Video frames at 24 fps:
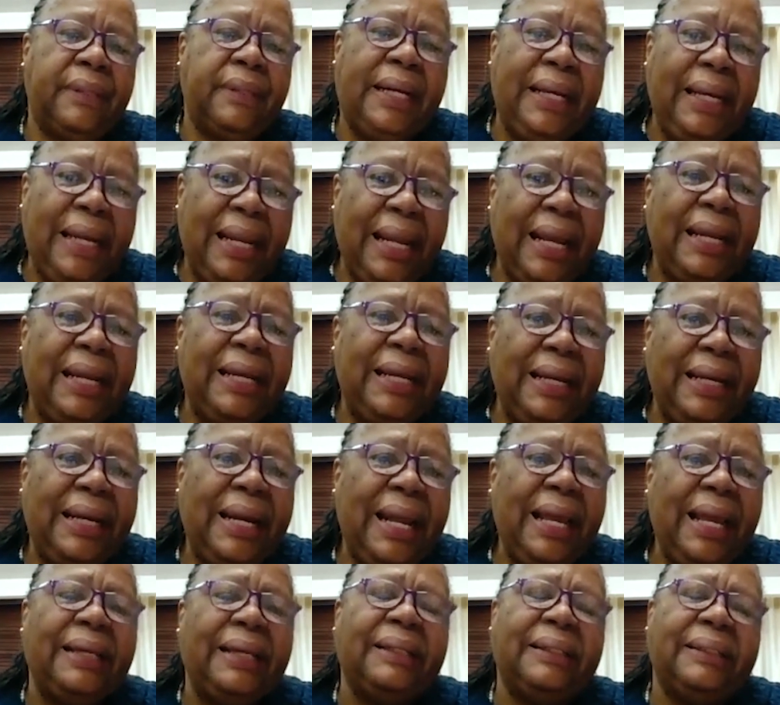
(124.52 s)
clearly
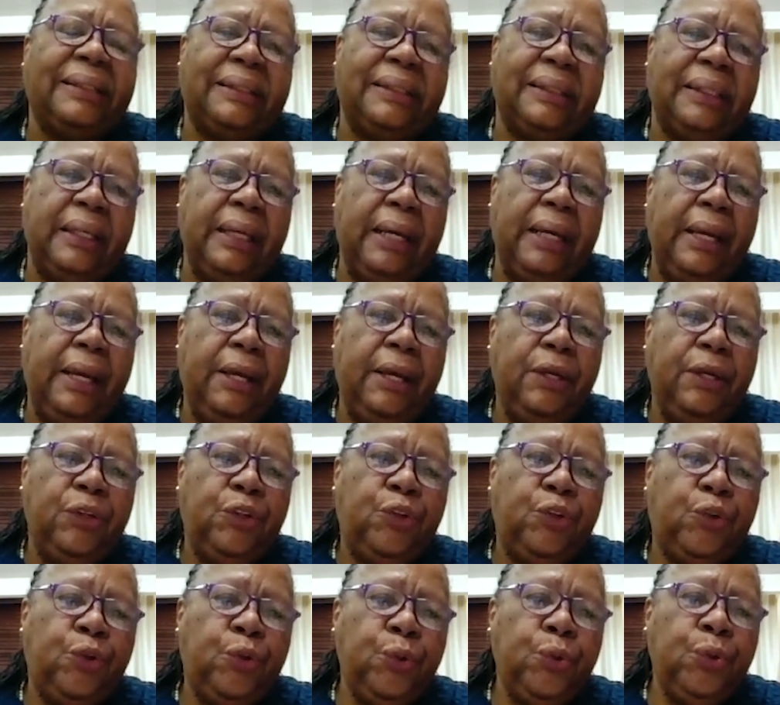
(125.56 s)
linked
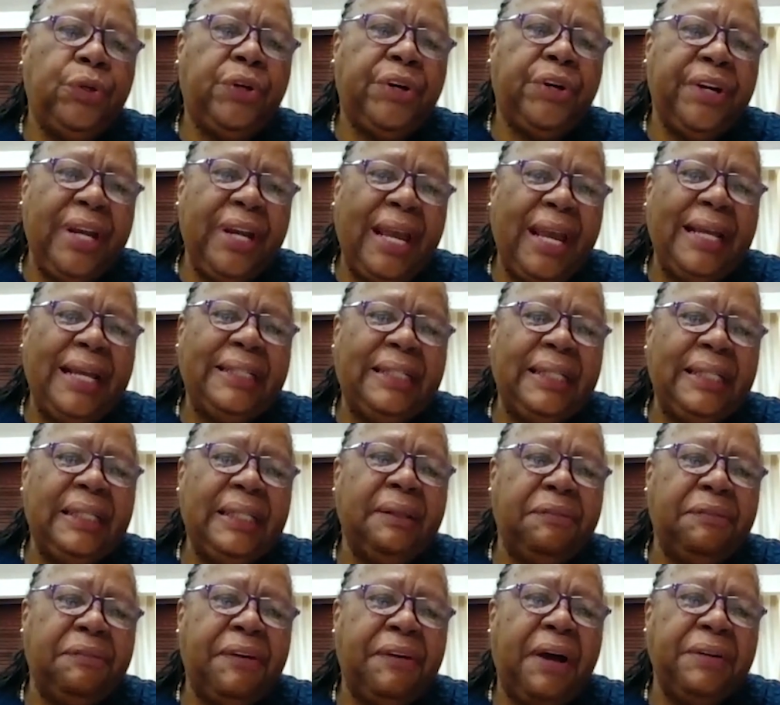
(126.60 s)
to creating
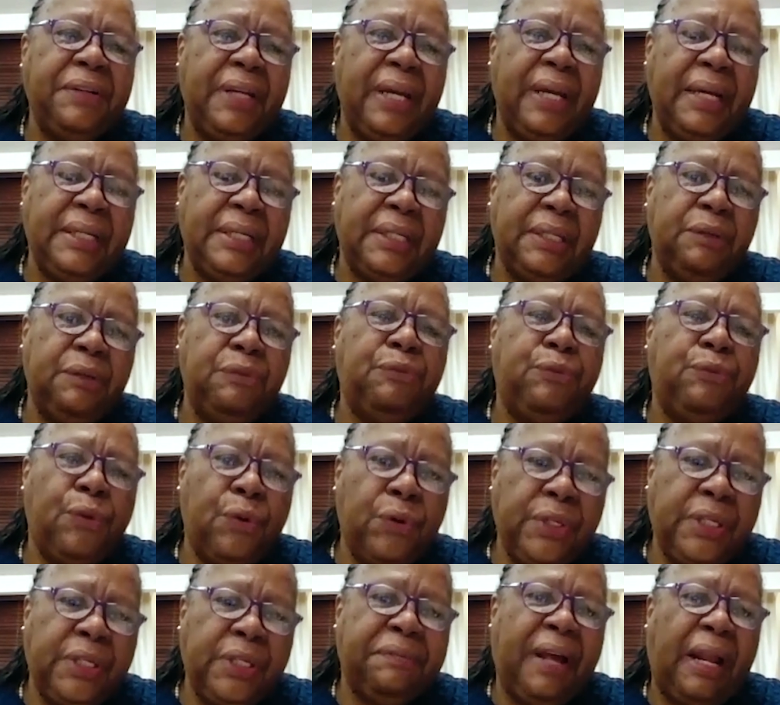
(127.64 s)
the foundation
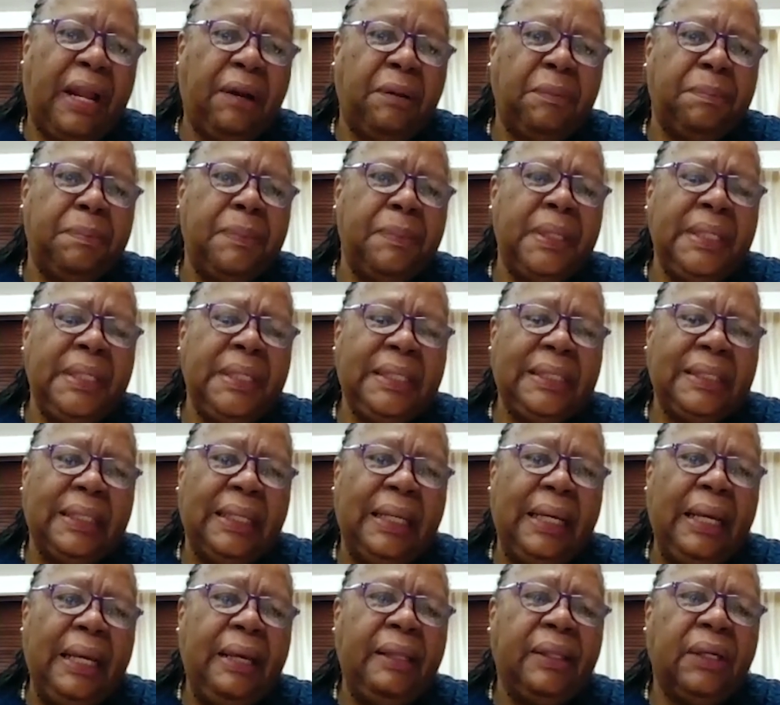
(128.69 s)
for development.
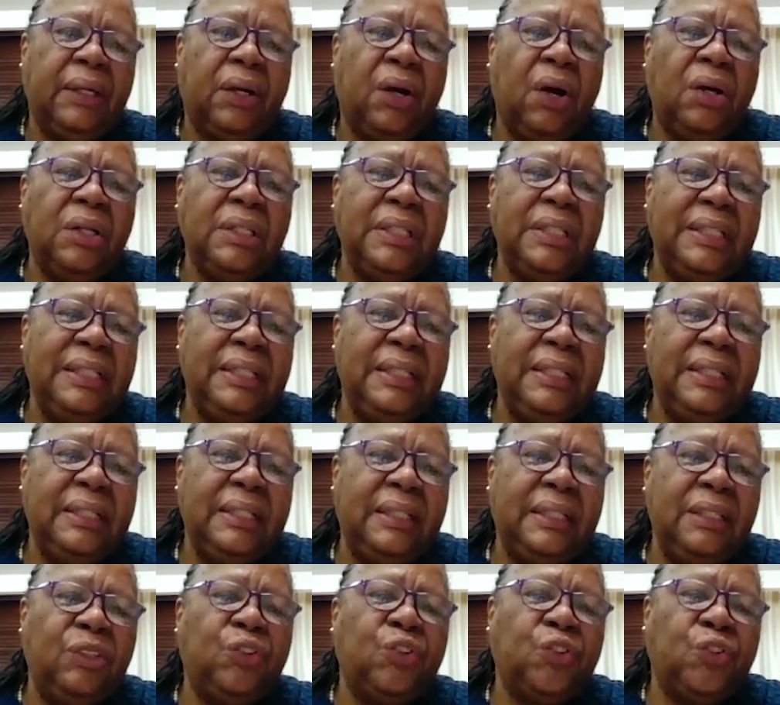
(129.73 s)
The
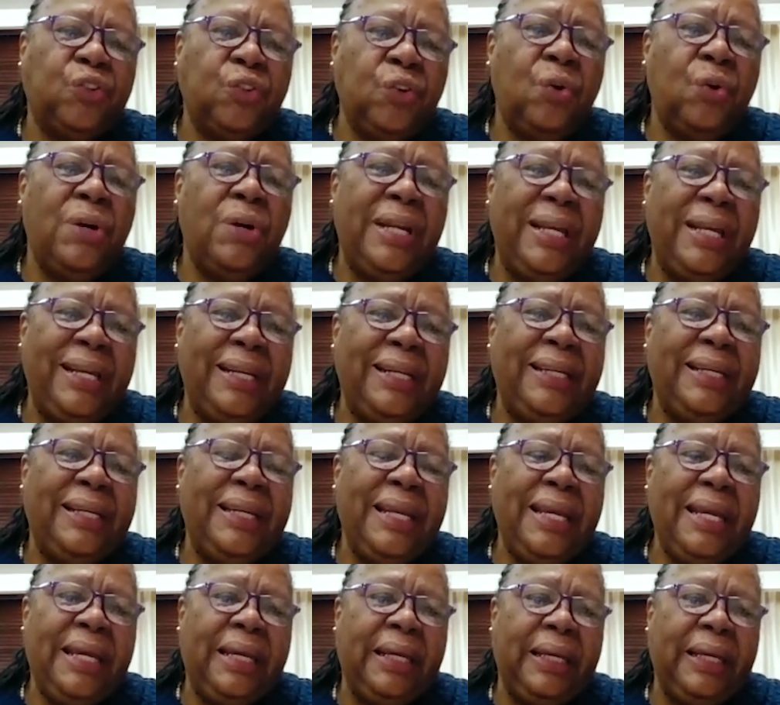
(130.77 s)
continent is sorely in
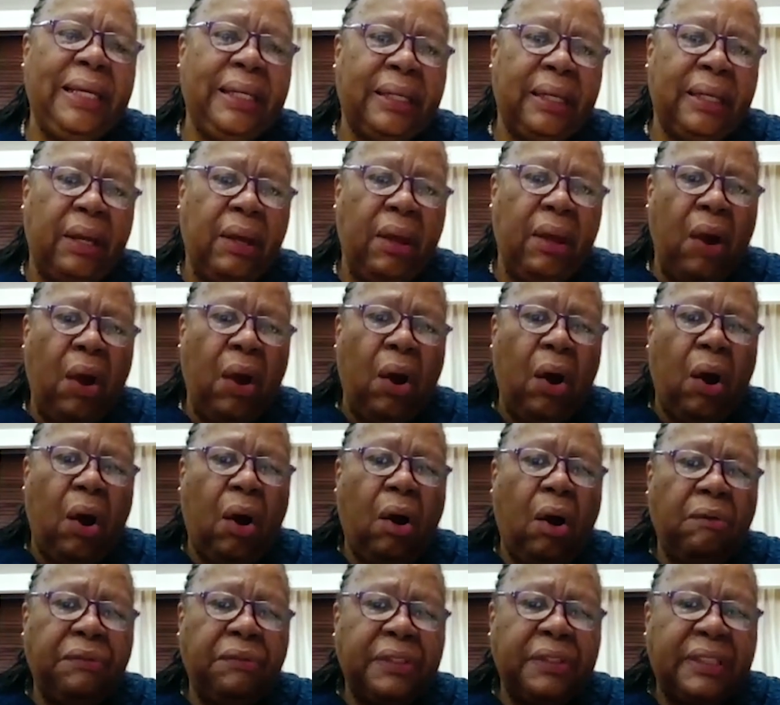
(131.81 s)
need
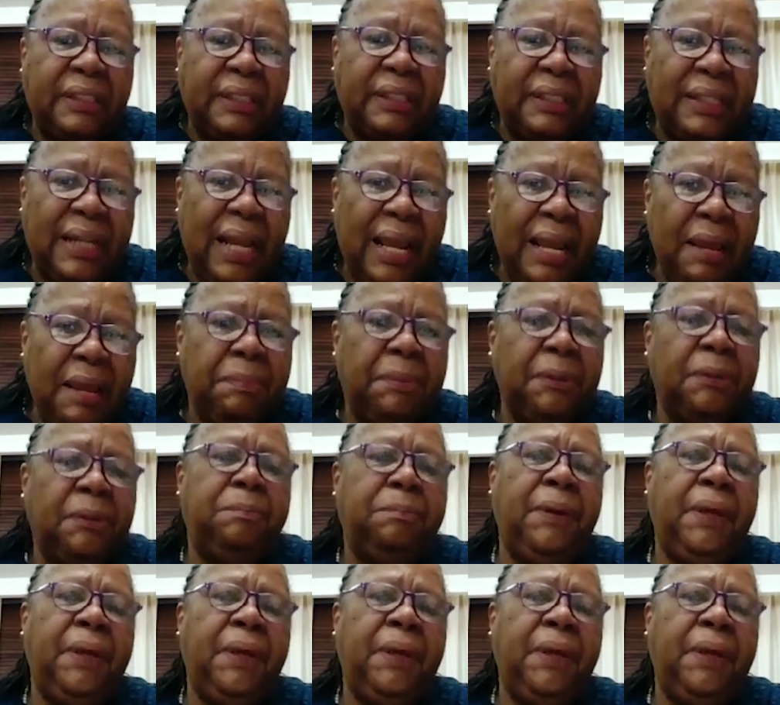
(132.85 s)
of a stable